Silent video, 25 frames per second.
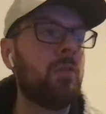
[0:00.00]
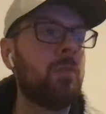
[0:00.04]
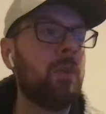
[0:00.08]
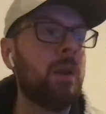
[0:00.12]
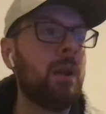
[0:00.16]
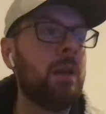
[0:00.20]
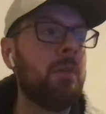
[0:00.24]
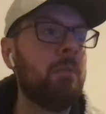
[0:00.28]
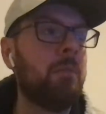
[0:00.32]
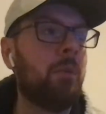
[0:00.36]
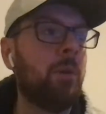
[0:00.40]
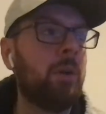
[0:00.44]

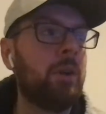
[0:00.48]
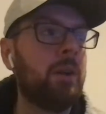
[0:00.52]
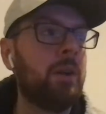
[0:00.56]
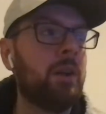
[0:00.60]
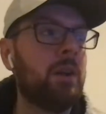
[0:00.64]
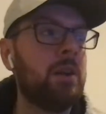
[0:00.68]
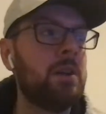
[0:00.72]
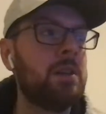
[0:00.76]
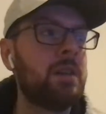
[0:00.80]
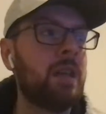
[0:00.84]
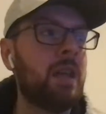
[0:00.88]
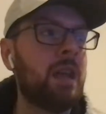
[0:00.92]
There's so
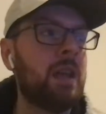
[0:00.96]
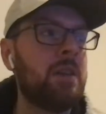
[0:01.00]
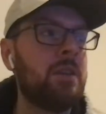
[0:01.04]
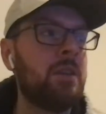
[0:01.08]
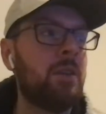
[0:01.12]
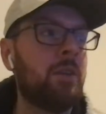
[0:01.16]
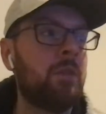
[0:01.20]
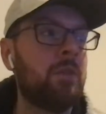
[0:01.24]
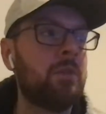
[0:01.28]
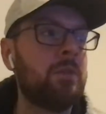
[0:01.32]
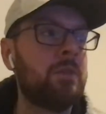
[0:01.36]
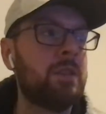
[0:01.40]
many point
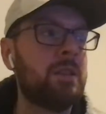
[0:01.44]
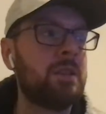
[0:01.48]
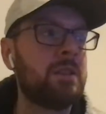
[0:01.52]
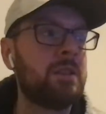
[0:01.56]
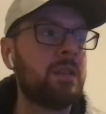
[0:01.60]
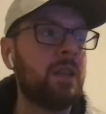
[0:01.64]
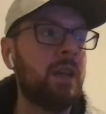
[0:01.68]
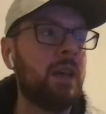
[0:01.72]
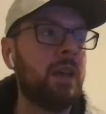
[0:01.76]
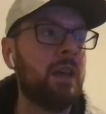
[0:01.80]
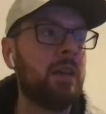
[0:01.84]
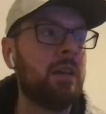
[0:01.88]
guards that I
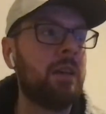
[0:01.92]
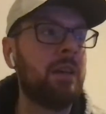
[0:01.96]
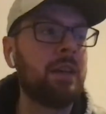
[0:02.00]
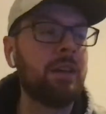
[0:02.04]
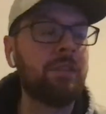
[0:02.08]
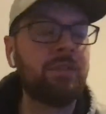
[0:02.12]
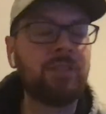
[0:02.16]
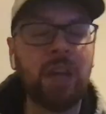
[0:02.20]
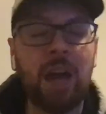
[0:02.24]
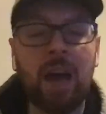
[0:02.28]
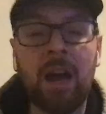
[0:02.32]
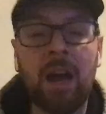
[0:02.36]
don't
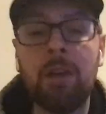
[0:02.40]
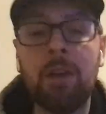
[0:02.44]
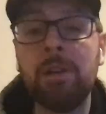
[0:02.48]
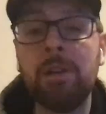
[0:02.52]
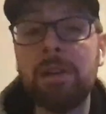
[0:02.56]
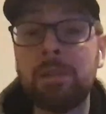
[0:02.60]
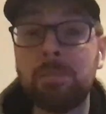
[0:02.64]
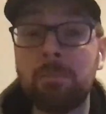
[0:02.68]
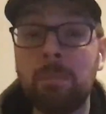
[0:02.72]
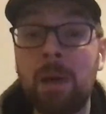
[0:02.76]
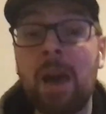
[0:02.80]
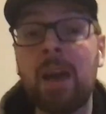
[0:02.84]
dislike. Like
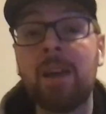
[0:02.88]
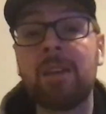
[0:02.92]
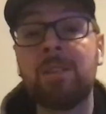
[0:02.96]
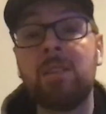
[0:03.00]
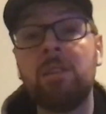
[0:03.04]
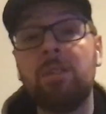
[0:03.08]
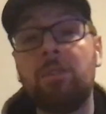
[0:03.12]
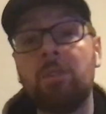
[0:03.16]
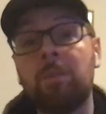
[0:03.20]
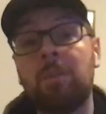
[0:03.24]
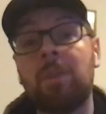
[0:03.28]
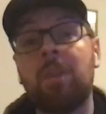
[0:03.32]
if
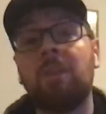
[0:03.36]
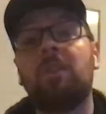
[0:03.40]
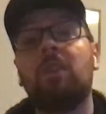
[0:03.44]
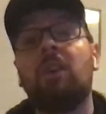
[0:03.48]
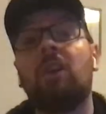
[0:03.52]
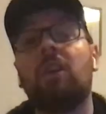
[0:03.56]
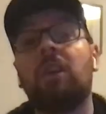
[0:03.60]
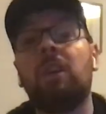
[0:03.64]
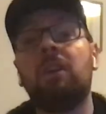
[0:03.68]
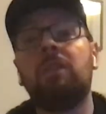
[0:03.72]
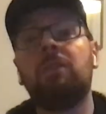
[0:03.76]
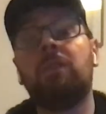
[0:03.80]
Tyrese
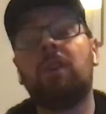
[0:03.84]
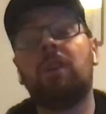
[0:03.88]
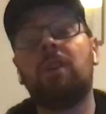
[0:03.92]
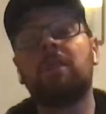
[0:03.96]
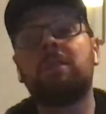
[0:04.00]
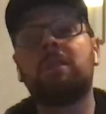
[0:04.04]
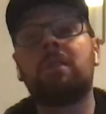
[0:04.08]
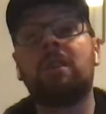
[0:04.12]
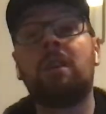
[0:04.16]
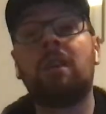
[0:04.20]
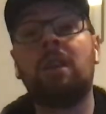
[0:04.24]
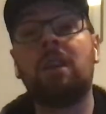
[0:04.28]
Maxey from
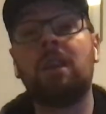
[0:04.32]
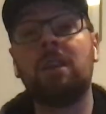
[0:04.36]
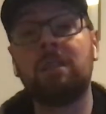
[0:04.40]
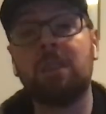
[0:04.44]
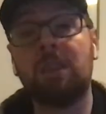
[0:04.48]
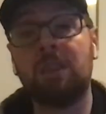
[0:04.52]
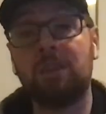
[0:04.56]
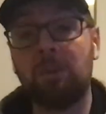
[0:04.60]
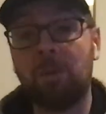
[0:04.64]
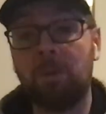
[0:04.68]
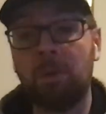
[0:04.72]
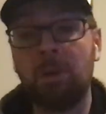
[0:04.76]
Kentucky
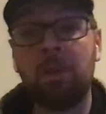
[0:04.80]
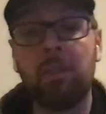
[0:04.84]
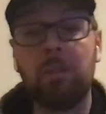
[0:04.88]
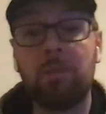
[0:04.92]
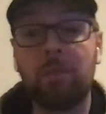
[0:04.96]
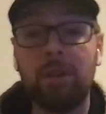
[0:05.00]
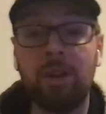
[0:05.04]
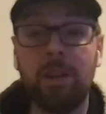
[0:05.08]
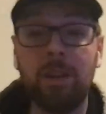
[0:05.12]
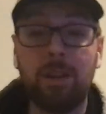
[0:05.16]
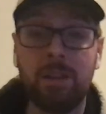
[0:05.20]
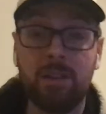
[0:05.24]
falls to the Knicks
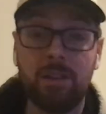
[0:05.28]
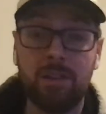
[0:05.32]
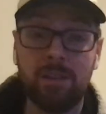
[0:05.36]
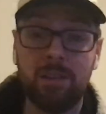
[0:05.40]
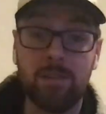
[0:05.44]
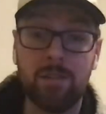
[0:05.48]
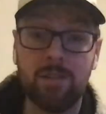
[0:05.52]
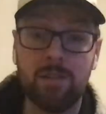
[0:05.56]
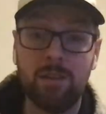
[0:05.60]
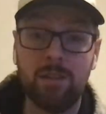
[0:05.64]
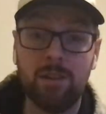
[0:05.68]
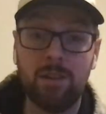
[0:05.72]
at
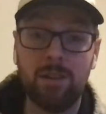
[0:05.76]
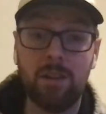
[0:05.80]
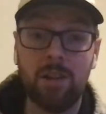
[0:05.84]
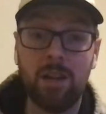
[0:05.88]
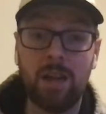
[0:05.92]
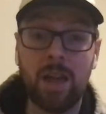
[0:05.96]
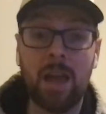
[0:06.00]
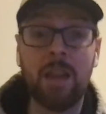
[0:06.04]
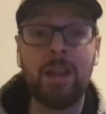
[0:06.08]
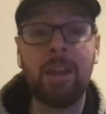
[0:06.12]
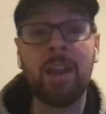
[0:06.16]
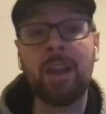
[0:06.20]
23
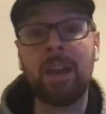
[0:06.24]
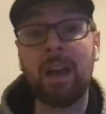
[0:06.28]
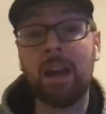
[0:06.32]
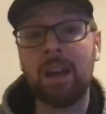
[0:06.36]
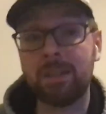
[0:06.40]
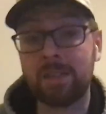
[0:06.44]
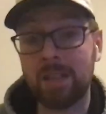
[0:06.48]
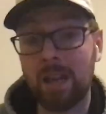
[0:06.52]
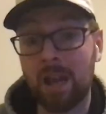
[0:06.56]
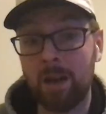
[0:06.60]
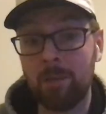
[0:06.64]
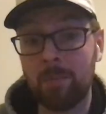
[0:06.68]

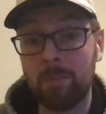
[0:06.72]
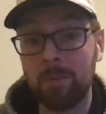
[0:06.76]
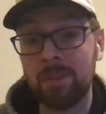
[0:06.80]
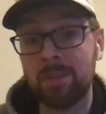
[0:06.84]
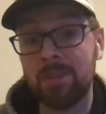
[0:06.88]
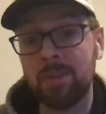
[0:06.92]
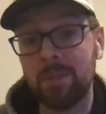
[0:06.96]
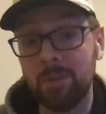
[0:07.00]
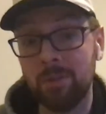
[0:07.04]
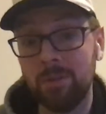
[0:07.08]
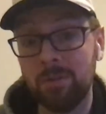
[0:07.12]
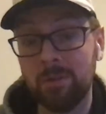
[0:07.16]
and they
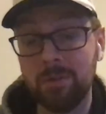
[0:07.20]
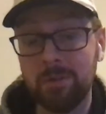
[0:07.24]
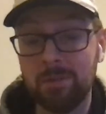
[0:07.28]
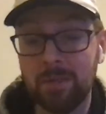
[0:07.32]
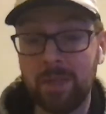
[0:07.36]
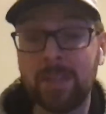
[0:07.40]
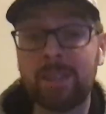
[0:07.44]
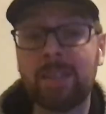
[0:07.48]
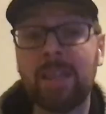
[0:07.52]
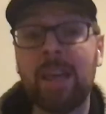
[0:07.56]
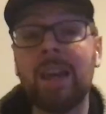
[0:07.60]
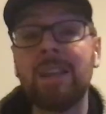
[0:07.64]
got Toppin
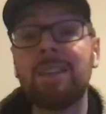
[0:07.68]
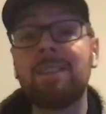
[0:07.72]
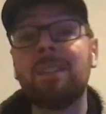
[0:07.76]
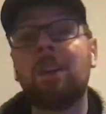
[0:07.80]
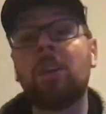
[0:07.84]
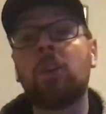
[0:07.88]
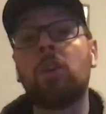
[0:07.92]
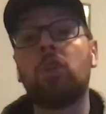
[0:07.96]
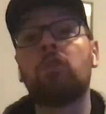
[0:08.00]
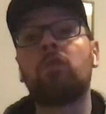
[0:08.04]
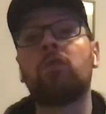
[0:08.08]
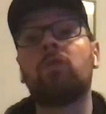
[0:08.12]
too,
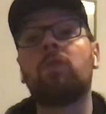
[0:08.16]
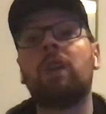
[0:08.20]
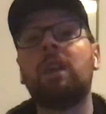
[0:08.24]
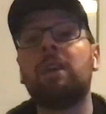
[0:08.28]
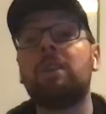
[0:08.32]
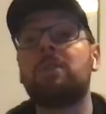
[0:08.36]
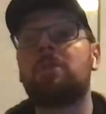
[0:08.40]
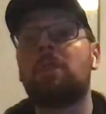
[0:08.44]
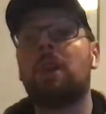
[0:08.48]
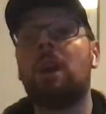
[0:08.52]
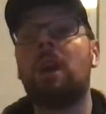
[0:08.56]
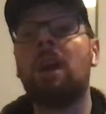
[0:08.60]
like that's
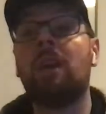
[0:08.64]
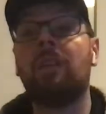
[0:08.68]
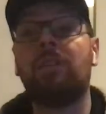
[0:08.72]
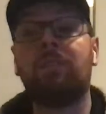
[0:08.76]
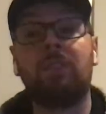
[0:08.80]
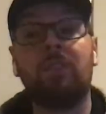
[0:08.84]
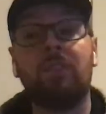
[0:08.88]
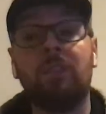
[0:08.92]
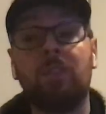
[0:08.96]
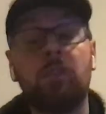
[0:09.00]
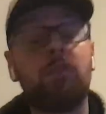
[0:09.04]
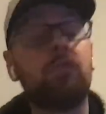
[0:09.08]
a
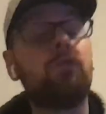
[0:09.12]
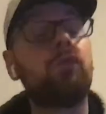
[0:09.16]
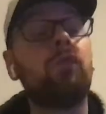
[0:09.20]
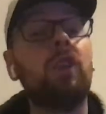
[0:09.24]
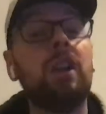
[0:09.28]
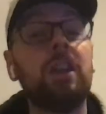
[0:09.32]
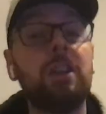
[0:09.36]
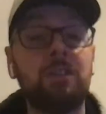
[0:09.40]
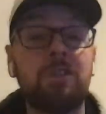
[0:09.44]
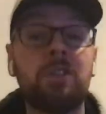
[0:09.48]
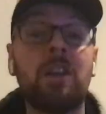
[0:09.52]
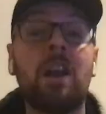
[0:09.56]
great
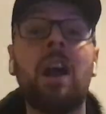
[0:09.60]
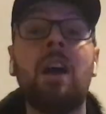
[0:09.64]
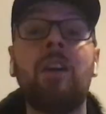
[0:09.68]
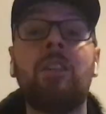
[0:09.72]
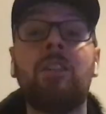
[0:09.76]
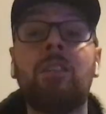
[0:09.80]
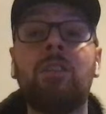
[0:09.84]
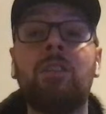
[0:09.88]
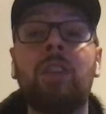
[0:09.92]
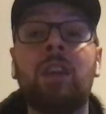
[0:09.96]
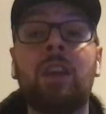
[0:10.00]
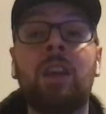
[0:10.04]
draft.
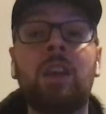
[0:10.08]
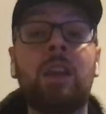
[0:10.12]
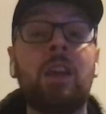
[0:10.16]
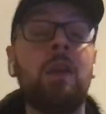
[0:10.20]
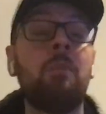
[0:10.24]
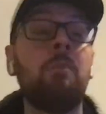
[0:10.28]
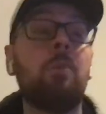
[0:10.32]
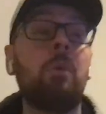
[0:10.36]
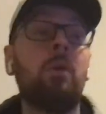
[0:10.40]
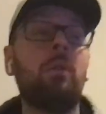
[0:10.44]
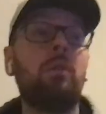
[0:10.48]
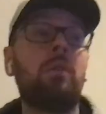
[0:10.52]
great draft
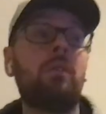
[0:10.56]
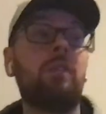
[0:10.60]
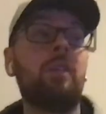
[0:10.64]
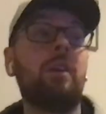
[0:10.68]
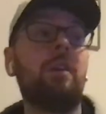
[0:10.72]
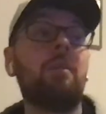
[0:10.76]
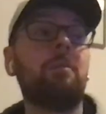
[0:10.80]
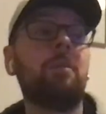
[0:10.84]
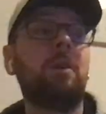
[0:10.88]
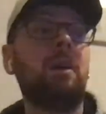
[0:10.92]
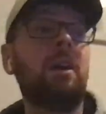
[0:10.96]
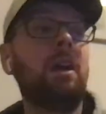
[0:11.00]
if they could
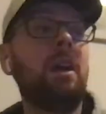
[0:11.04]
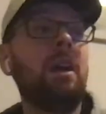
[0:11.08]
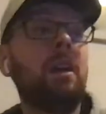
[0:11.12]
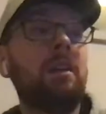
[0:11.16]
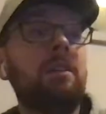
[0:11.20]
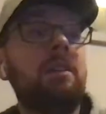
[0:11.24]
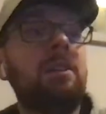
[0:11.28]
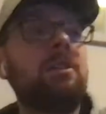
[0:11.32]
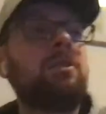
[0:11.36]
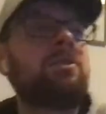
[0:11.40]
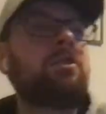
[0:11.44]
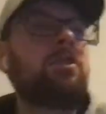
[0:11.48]
get both of
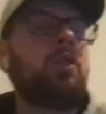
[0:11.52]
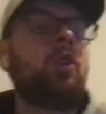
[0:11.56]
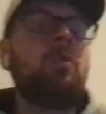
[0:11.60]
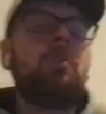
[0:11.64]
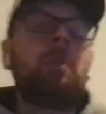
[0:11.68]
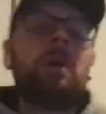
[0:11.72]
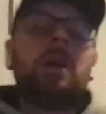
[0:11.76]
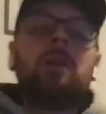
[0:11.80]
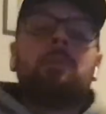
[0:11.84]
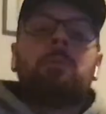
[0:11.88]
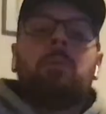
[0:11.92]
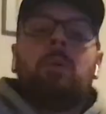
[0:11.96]
them.
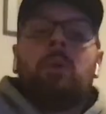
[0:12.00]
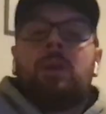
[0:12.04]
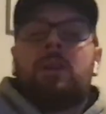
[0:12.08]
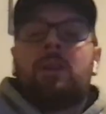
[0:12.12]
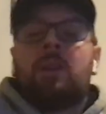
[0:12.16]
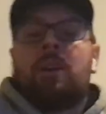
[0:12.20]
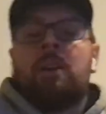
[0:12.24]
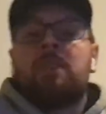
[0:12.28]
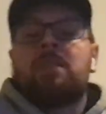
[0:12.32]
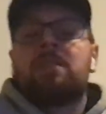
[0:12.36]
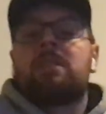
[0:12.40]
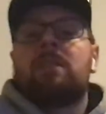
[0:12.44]
There's so
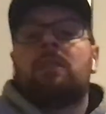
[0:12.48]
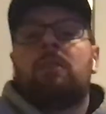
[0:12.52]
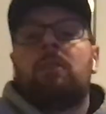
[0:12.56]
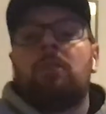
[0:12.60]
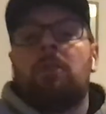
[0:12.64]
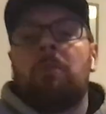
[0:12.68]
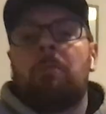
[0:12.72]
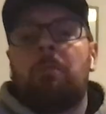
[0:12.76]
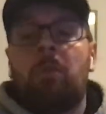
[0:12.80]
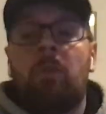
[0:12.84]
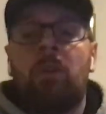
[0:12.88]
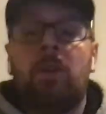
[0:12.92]
many point
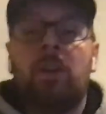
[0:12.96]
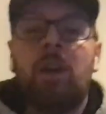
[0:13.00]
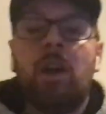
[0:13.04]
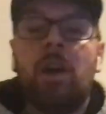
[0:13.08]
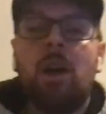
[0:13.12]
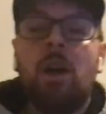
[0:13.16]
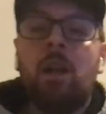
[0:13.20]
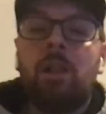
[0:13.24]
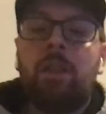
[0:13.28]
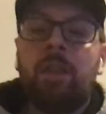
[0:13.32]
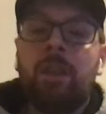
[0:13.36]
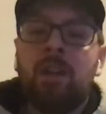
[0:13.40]
guards still on
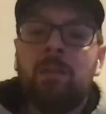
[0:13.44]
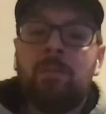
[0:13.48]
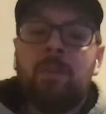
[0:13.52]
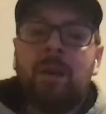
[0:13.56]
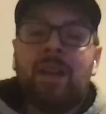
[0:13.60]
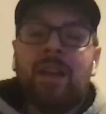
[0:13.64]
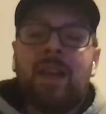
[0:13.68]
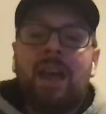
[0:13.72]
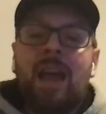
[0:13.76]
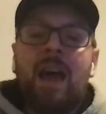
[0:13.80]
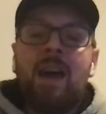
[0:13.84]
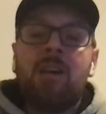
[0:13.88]
the board.
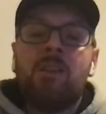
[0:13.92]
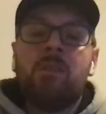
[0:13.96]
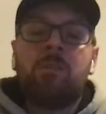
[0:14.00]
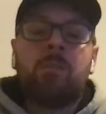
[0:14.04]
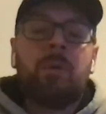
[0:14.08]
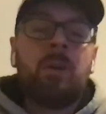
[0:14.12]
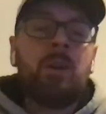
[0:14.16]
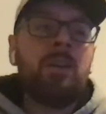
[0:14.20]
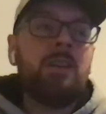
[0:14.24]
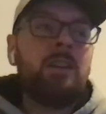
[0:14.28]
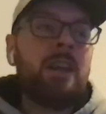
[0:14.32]
Think about it.